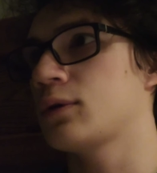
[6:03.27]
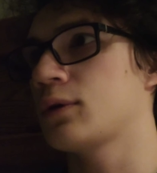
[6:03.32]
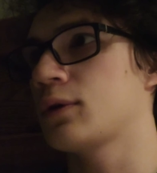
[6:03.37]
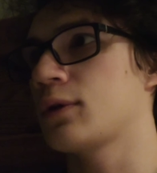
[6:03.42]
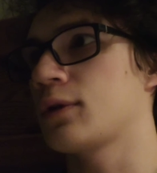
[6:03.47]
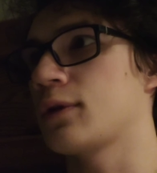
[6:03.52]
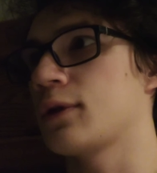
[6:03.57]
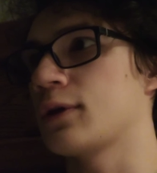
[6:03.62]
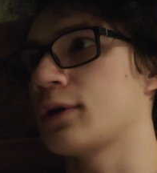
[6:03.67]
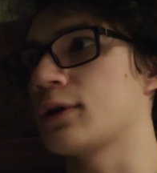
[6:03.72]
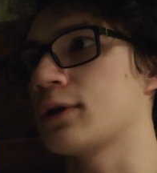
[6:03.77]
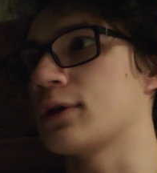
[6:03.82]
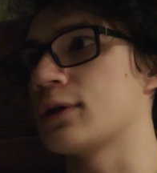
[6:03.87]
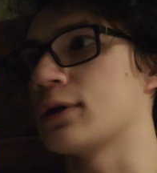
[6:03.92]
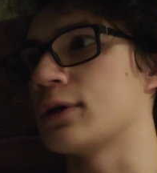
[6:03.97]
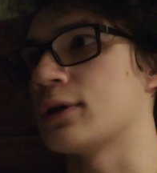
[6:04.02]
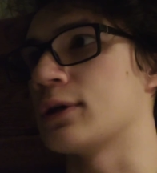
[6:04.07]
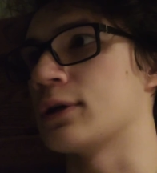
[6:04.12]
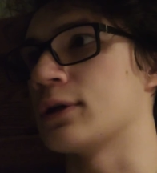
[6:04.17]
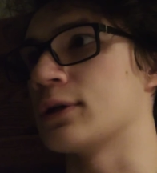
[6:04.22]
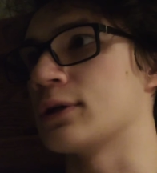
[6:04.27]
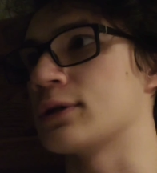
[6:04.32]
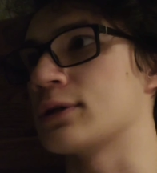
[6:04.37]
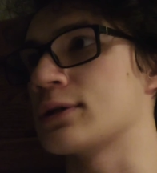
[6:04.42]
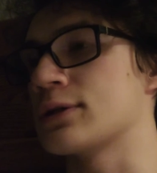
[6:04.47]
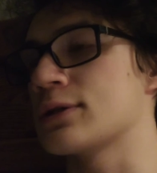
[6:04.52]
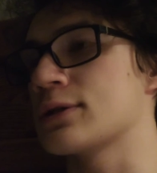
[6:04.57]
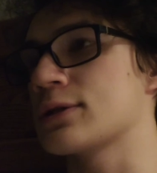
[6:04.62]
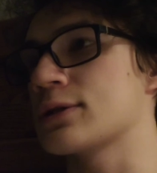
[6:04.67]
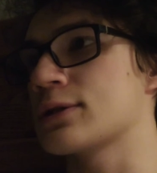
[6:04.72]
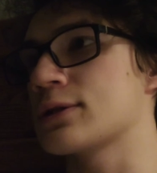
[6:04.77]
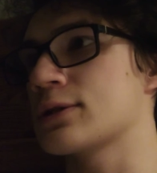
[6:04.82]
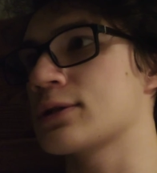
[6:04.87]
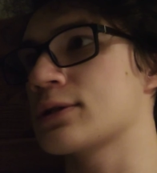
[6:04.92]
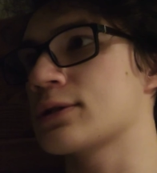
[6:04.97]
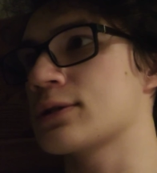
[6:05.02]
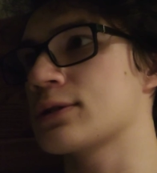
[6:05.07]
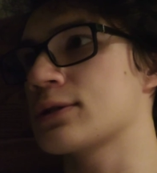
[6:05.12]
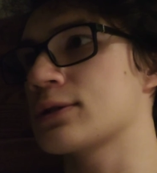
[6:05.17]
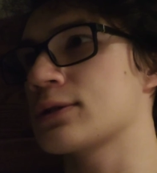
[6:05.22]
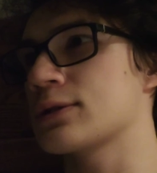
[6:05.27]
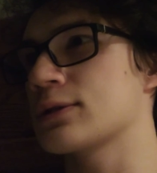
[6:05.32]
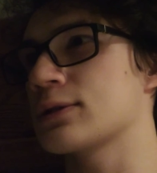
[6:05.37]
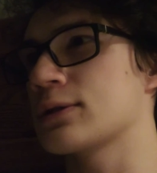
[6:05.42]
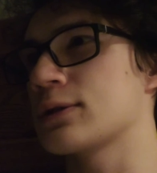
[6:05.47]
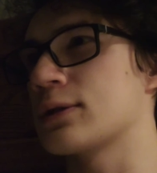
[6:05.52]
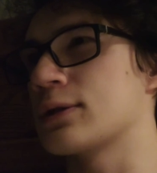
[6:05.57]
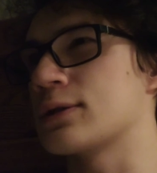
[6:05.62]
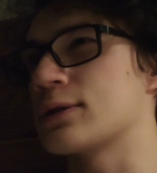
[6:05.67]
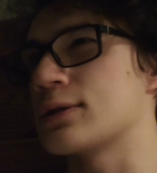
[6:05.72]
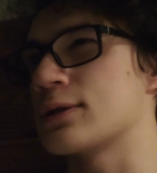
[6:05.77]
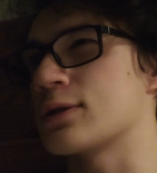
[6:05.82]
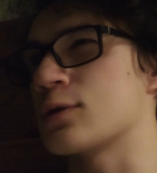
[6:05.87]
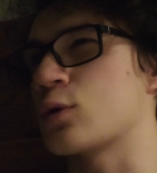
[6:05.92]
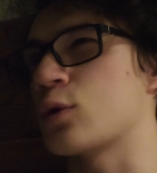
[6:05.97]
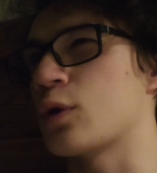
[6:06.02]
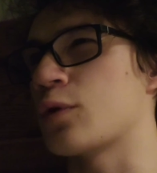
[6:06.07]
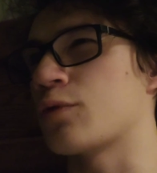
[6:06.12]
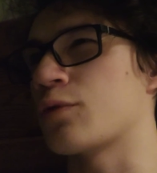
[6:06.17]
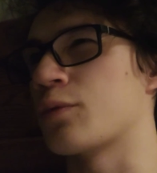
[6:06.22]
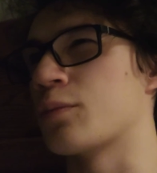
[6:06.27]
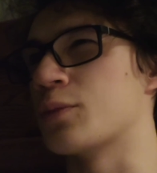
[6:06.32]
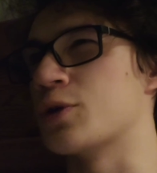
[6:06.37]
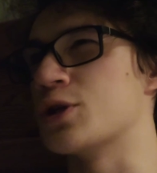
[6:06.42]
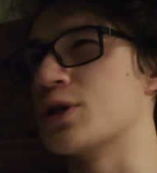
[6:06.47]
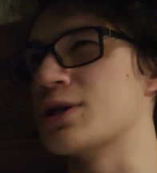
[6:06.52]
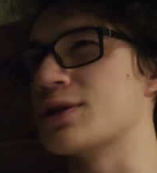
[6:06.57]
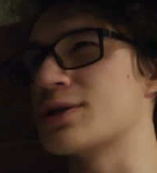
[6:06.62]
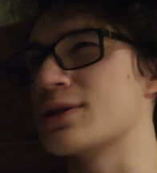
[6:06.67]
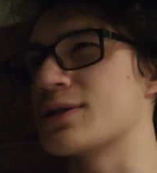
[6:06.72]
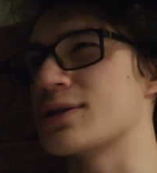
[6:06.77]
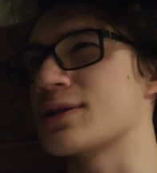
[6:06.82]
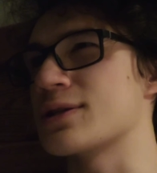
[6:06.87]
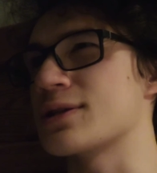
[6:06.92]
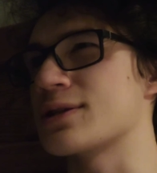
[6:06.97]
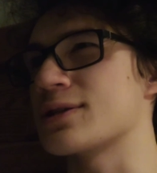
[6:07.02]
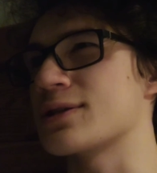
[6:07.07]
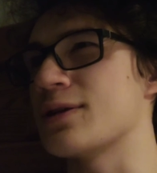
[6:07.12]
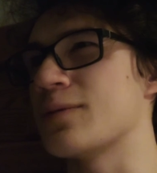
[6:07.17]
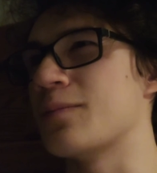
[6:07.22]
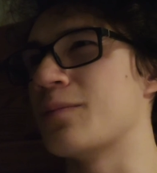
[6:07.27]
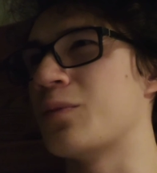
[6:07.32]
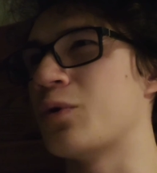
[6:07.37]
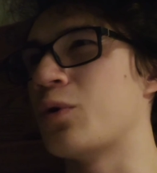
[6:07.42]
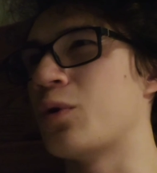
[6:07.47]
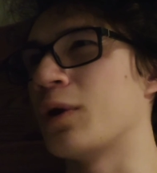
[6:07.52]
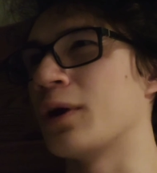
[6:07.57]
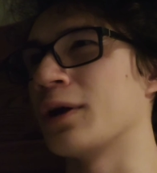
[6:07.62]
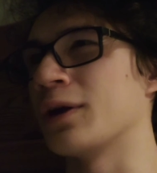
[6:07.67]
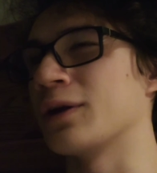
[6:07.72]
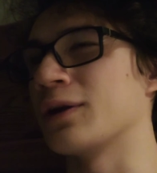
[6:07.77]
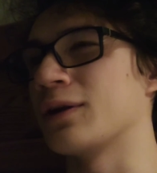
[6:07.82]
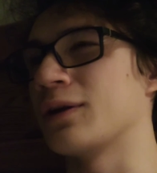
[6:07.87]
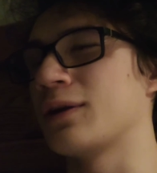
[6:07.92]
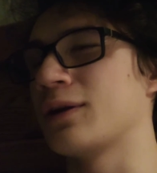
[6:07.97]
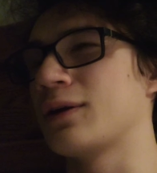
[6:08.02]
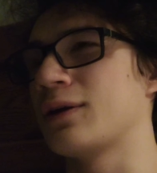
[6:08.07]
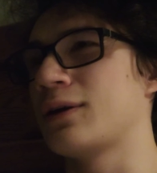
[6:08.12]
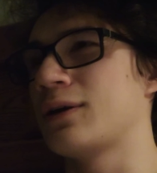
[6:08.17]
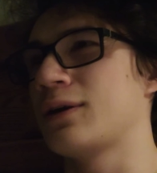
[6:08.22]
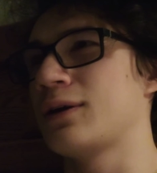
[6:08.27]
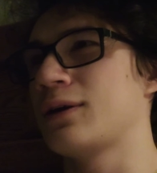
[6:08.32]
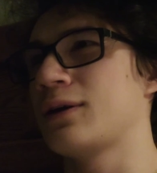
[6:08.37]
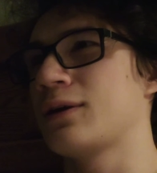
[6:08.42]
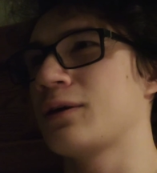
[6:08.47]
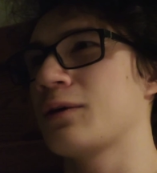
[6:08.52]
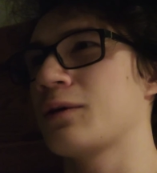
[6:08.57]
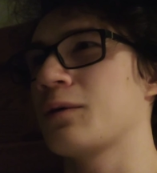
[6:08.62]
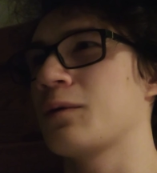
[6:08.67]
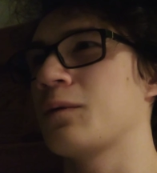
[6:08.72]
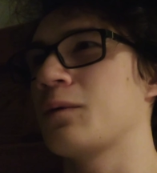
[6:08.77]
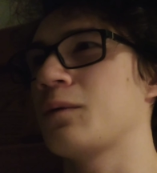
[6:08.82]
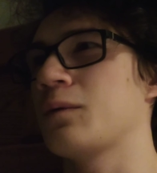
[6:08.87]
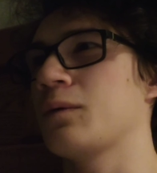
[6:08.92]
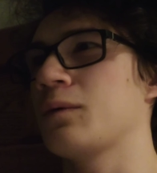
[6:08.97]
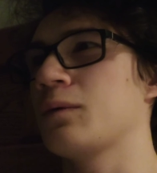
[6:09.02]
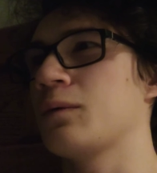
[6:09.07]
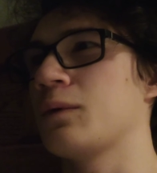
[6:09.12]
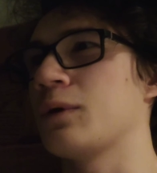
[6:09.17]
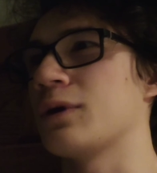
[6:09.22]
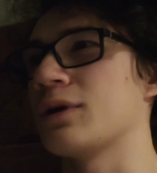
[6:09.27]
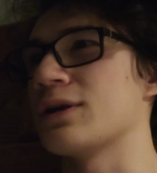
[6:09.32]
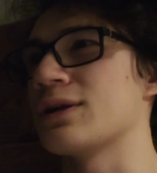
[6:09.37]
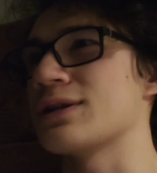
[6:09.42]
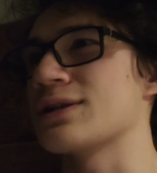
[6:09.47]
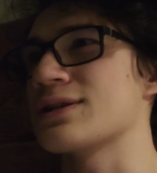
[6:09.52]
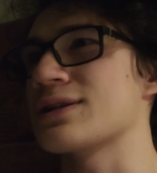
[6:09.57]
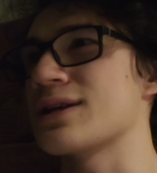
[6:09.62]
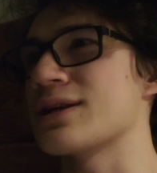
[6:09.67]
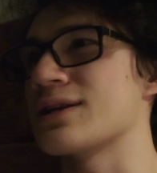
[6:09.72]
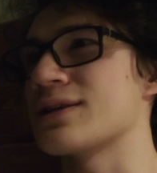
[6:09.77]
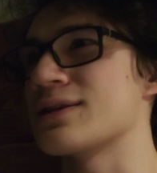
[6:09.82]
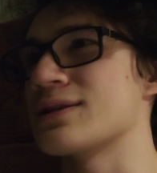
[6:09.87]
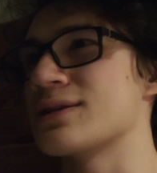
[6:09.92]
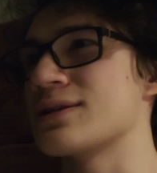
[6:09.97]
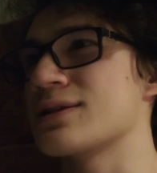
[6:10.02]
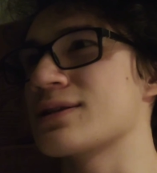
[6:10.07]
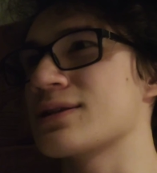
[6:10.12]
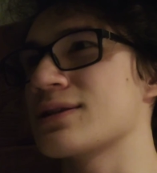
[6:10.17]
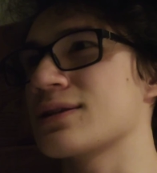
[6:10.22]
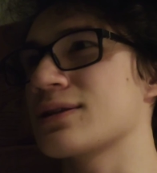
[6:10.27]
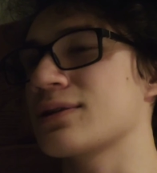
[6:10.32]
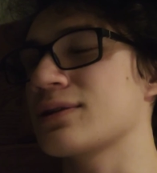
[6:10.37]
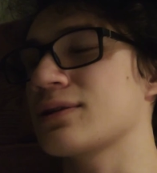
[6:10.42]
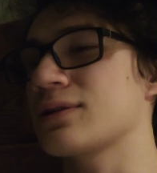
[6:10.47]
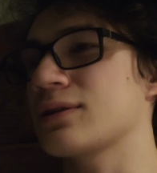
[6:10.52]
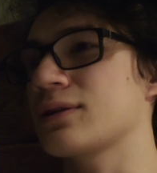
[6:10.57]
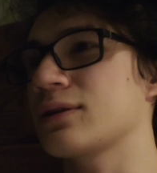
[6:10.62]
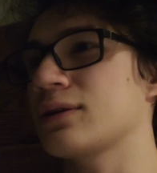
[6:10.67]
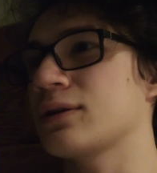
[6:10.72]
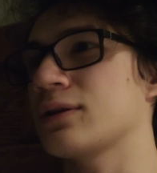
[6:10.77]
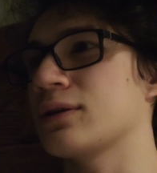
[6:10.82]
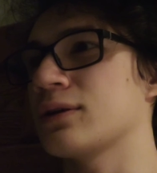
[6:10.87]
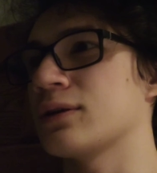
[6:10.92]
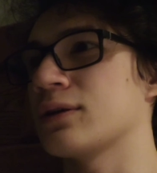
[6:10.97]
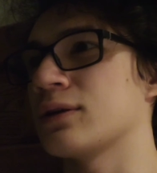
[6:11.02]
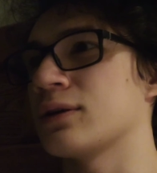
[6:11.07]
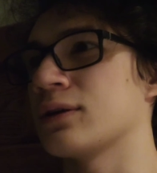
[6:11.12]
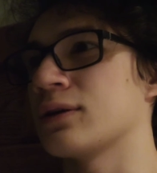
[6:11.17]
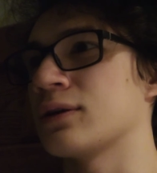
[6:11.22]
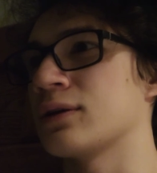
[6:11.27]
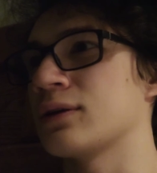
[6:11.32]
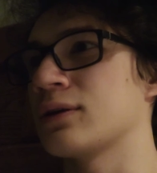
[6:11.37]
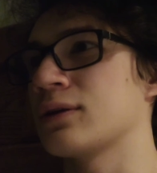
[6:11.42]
I think it's this is a quote from Jesus at some point where he says, uh,